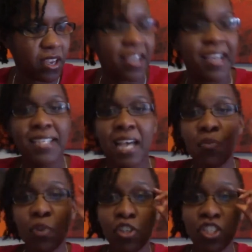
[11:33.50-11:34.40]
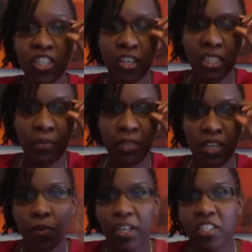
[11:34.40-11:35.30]
Because I will share some of the
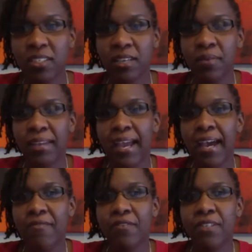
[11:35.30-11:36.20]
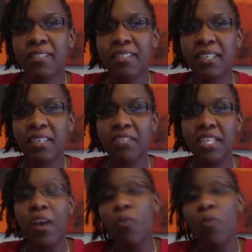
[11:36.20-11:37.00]
questions that we have received.